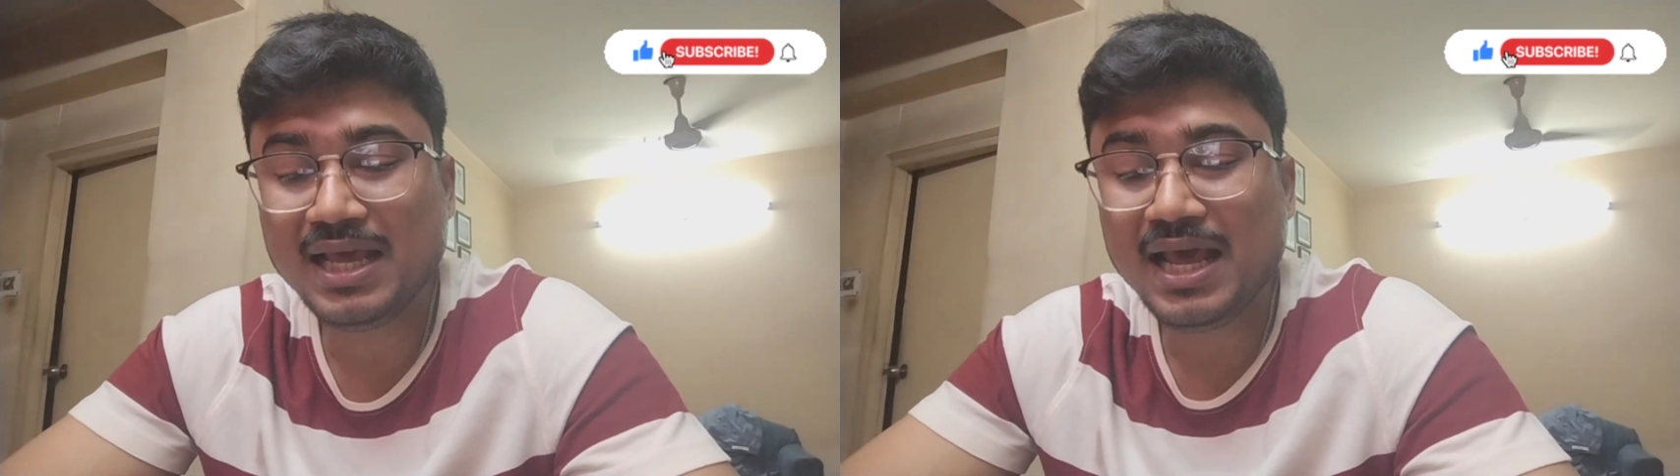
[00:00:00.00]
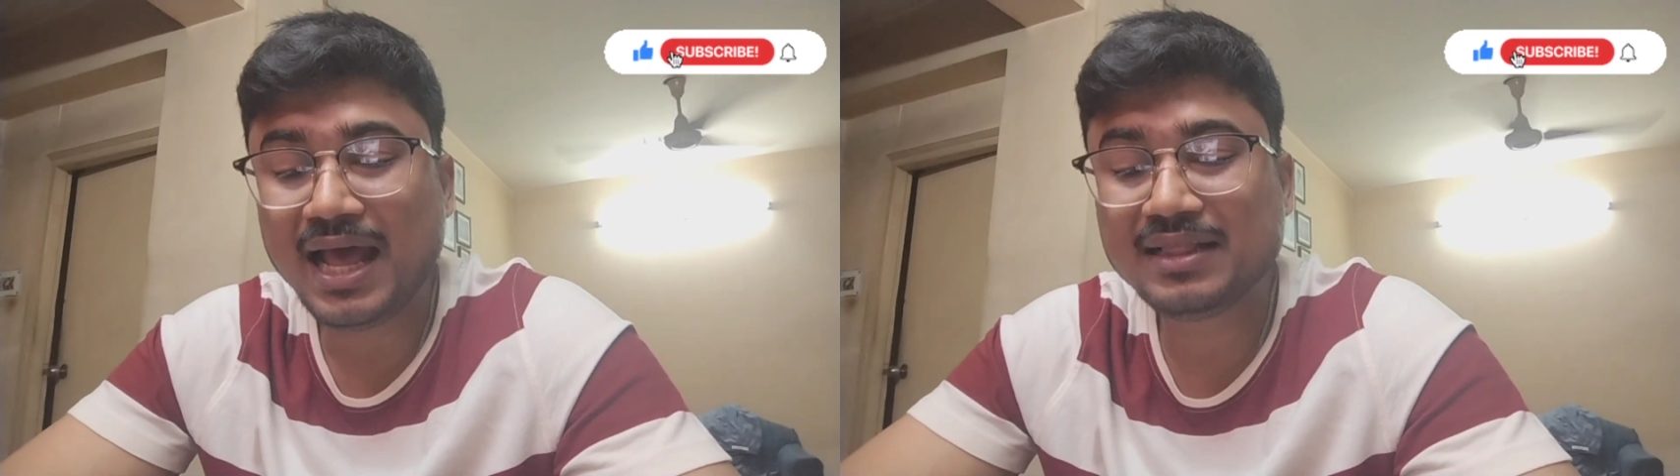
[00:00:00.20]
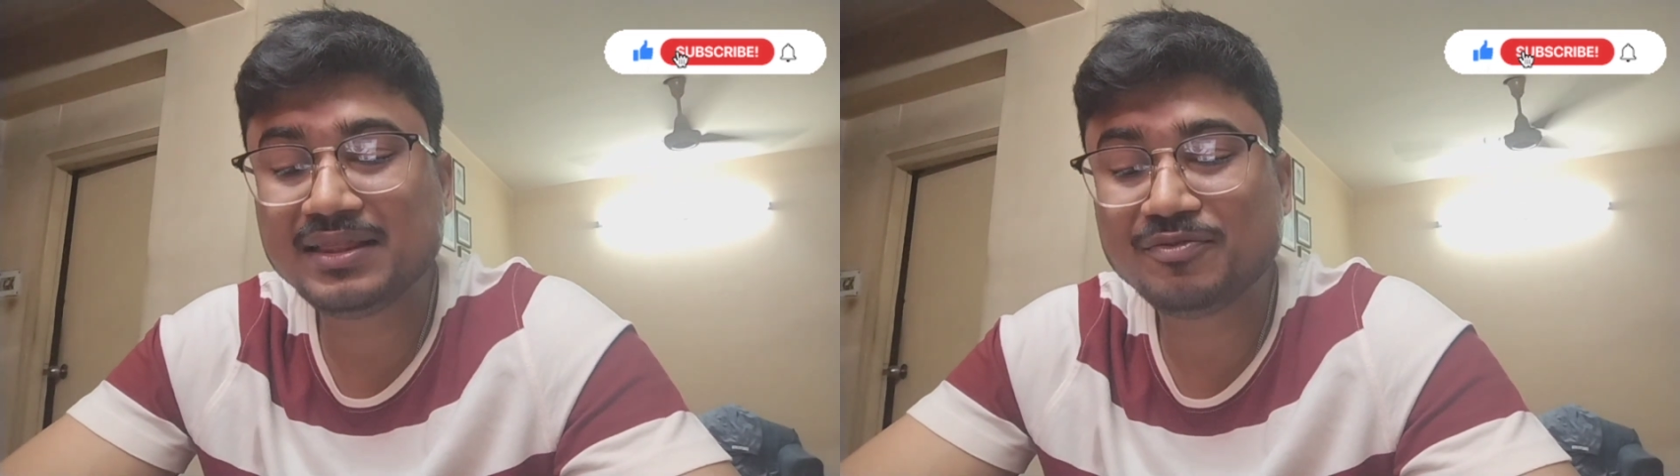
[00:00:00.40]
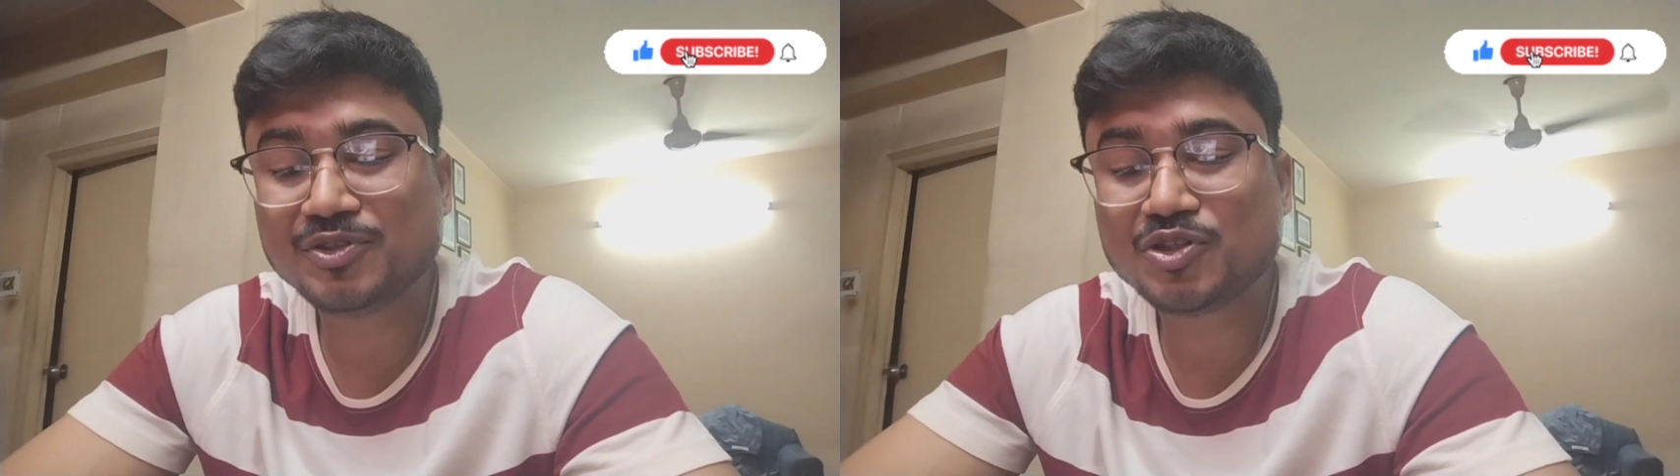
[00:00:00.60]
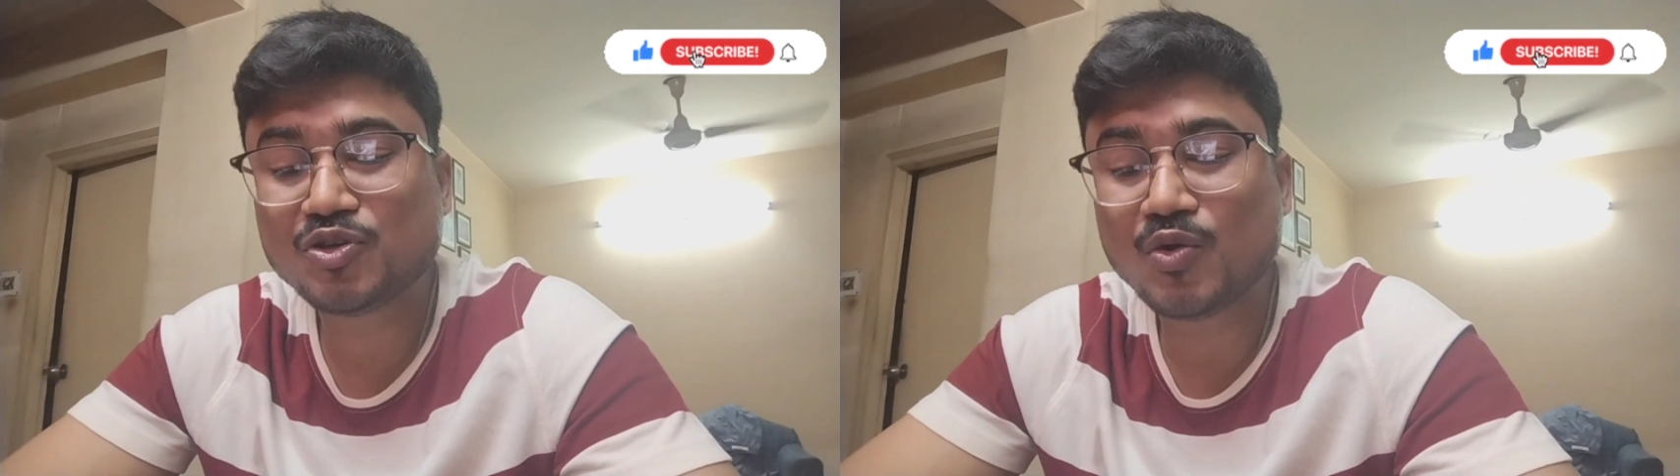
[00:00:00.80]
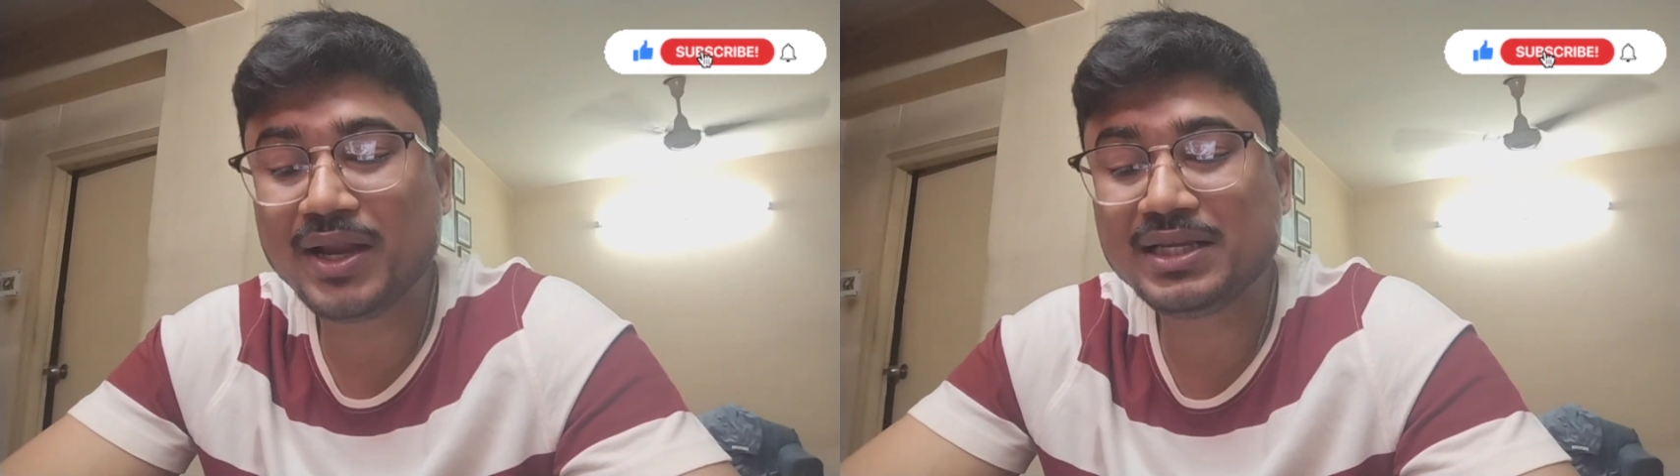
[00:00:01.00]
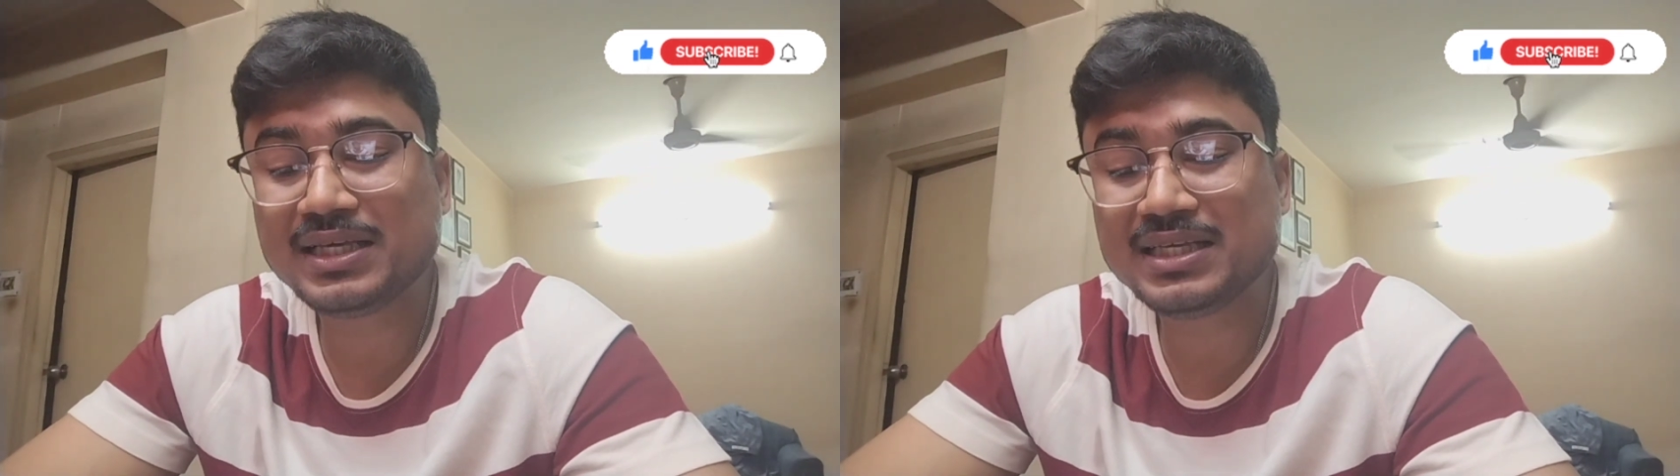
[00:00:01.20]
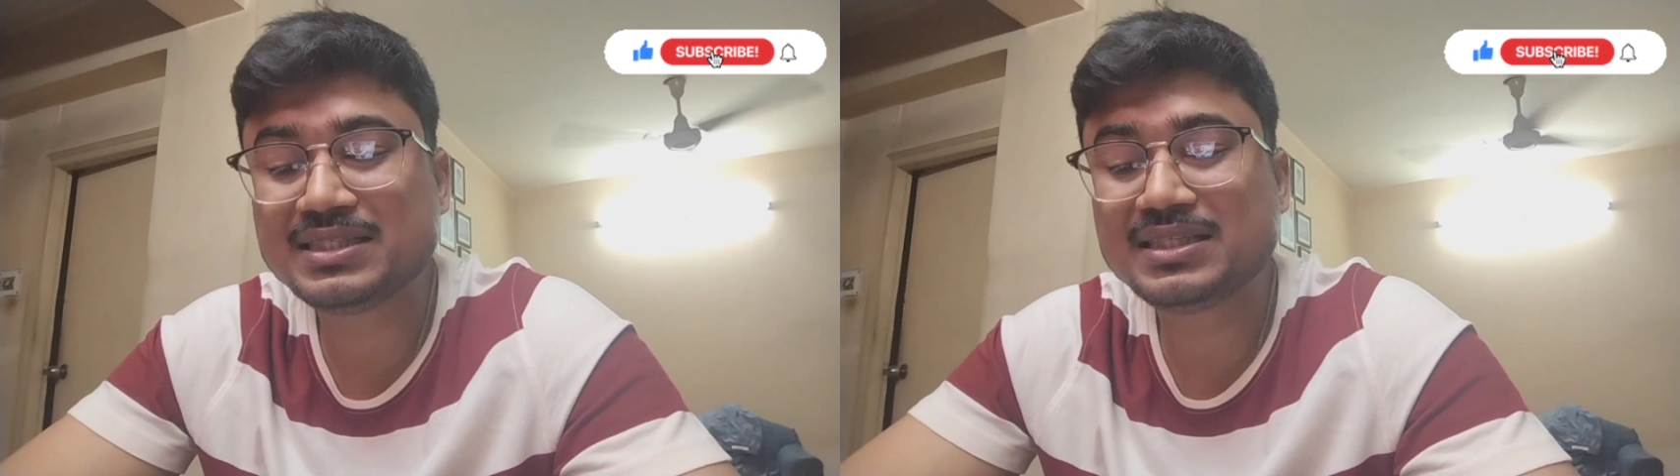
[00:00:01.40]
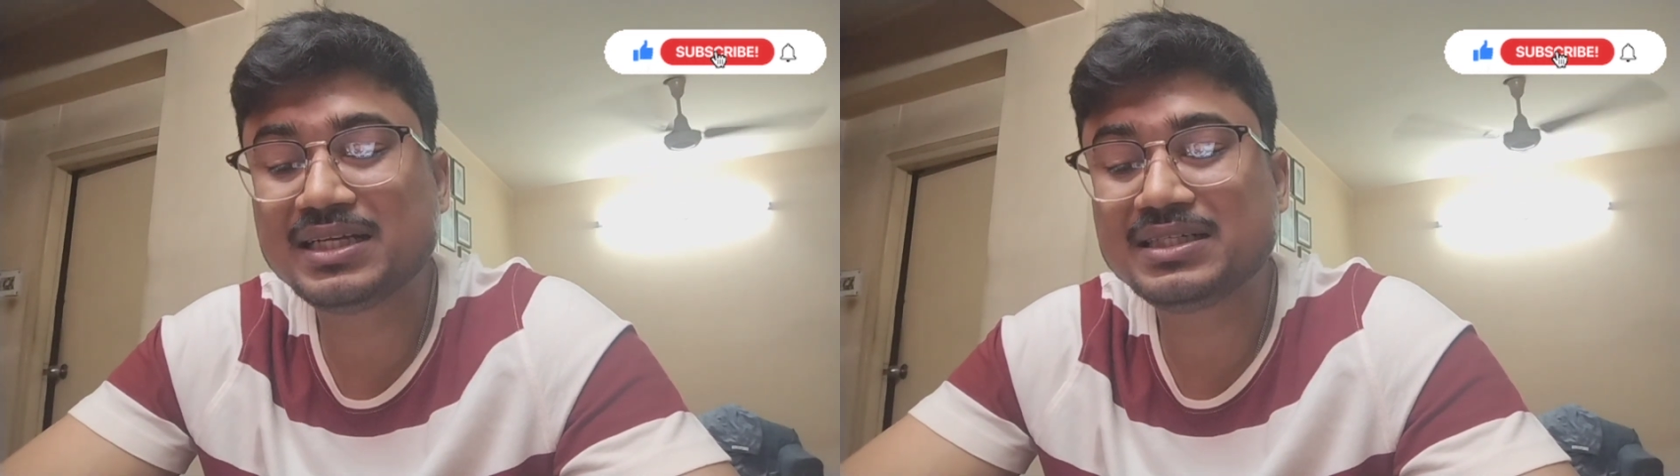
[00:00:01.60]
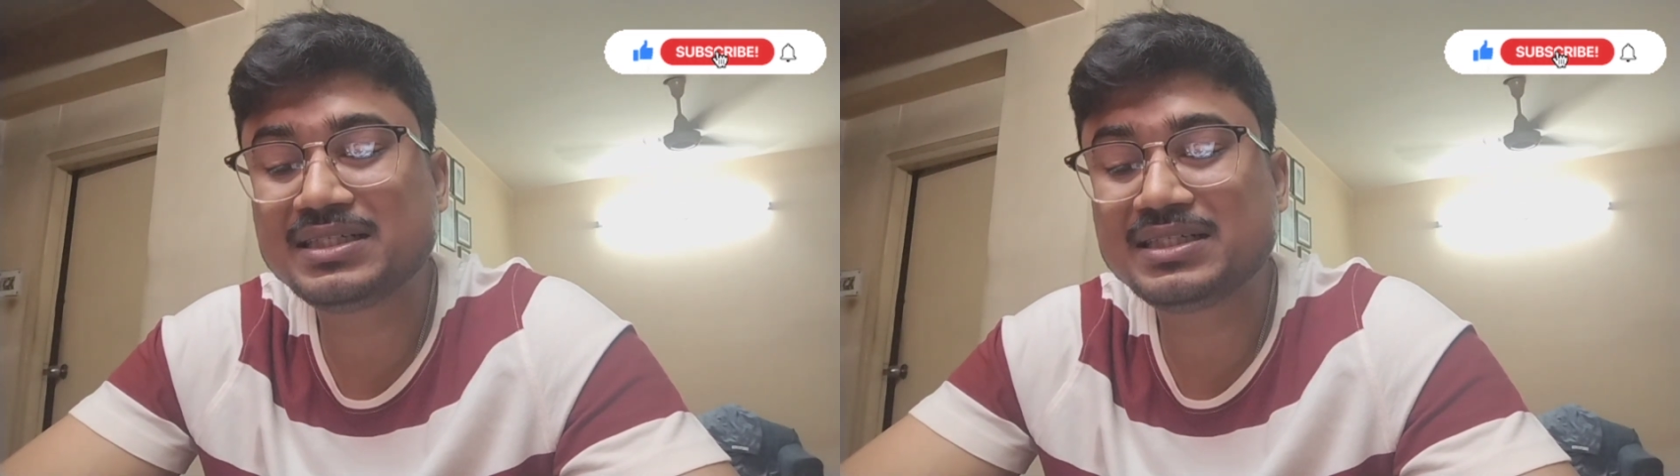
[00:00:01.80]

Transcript: And they would go and kiss the